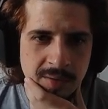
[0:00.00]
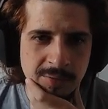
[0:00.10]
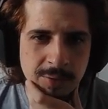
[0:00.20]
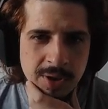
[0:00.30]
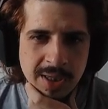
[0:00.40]

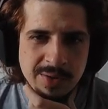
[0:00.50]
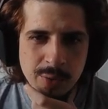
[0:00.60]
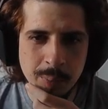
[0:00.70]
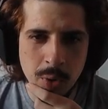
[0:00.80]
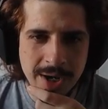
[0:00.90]
for
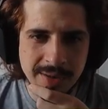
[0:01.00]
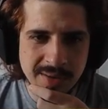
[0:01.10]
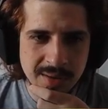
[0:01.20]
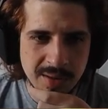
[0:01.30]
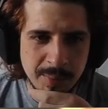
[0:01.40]
extra
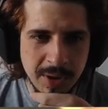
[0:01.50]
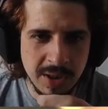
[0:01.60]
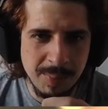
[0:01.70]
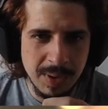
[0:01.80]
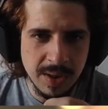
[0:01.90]
price the
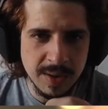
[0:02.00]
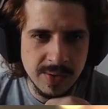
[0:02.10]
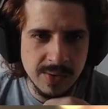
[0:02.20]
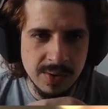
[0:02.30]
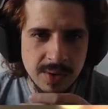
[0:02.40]
milky
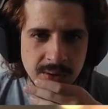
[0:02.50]
penis.